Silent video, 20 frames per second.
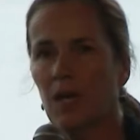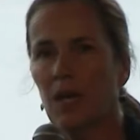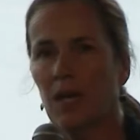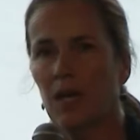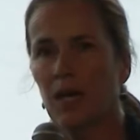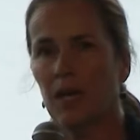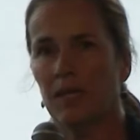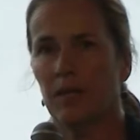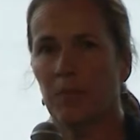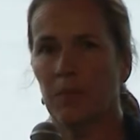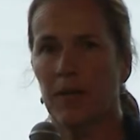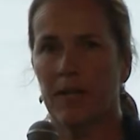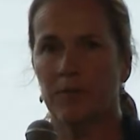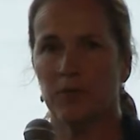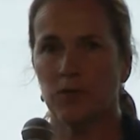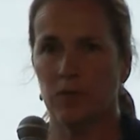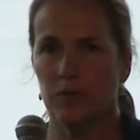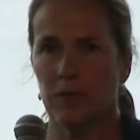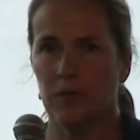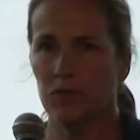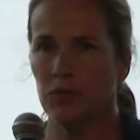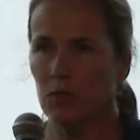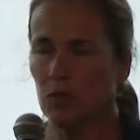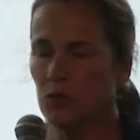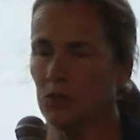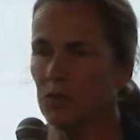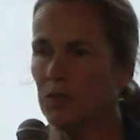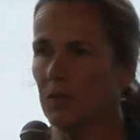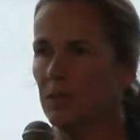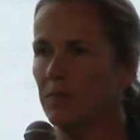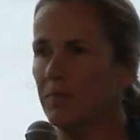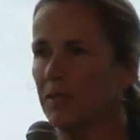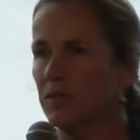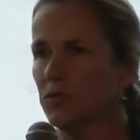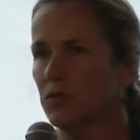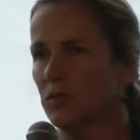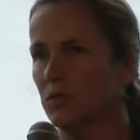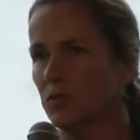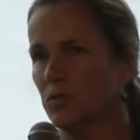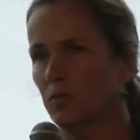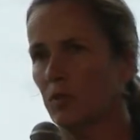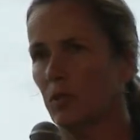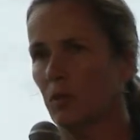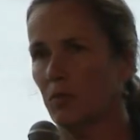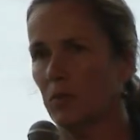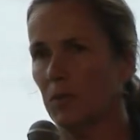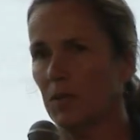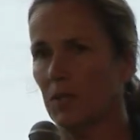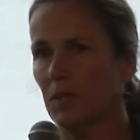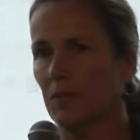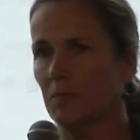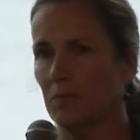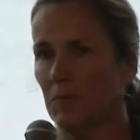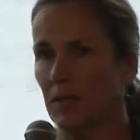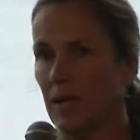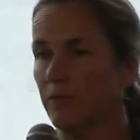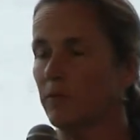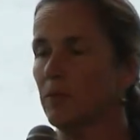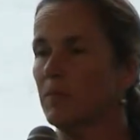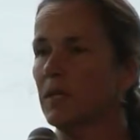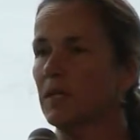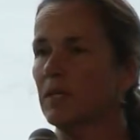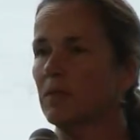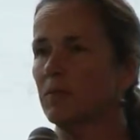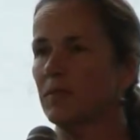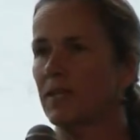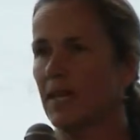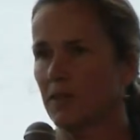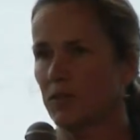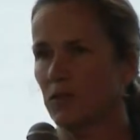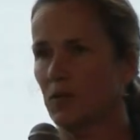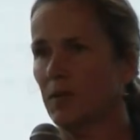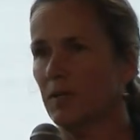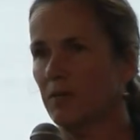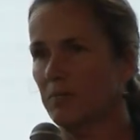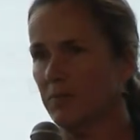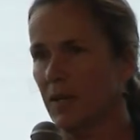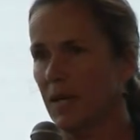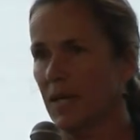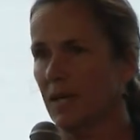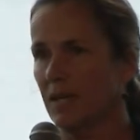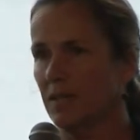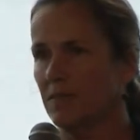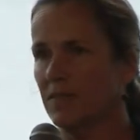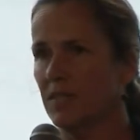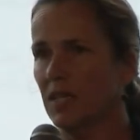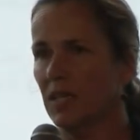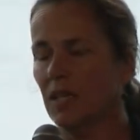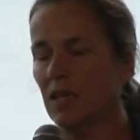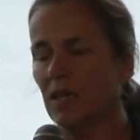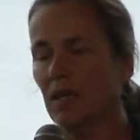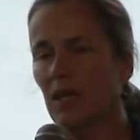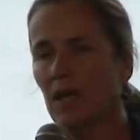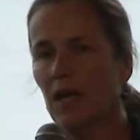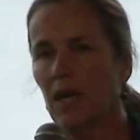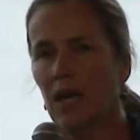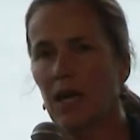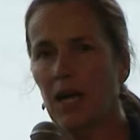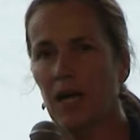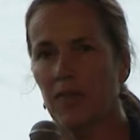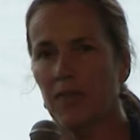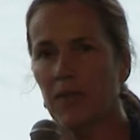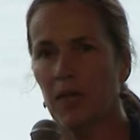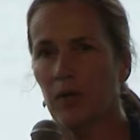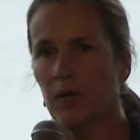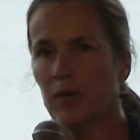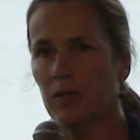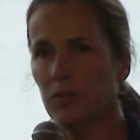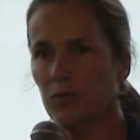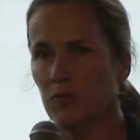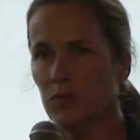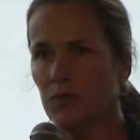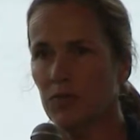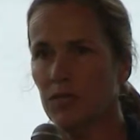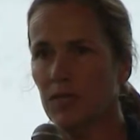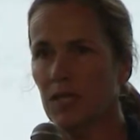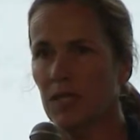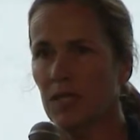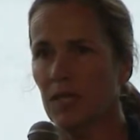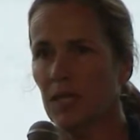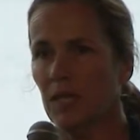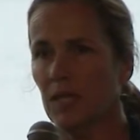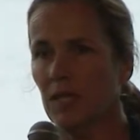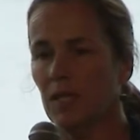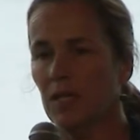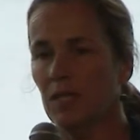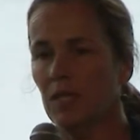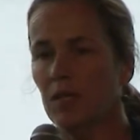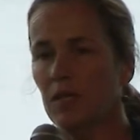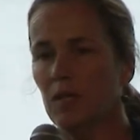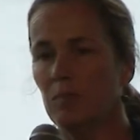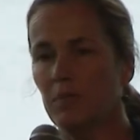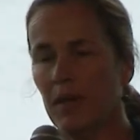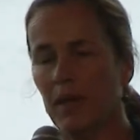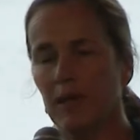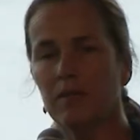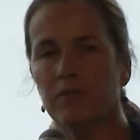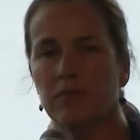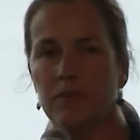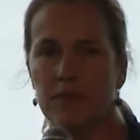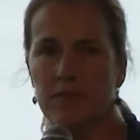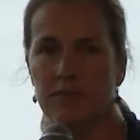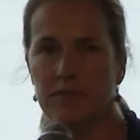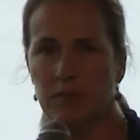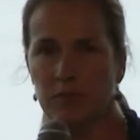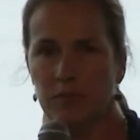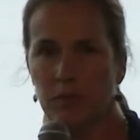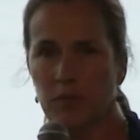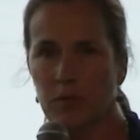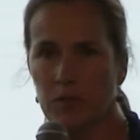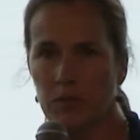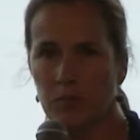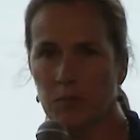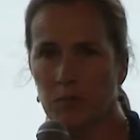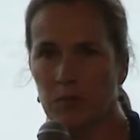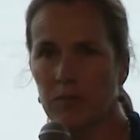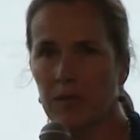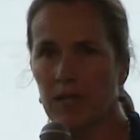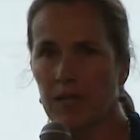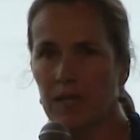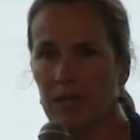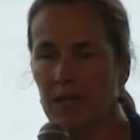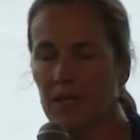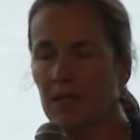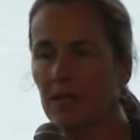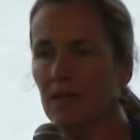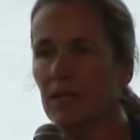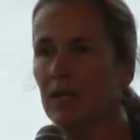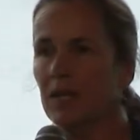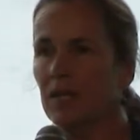And then we have sort of our social investors, really government tax credit financing that are interested in the benefits that forests provide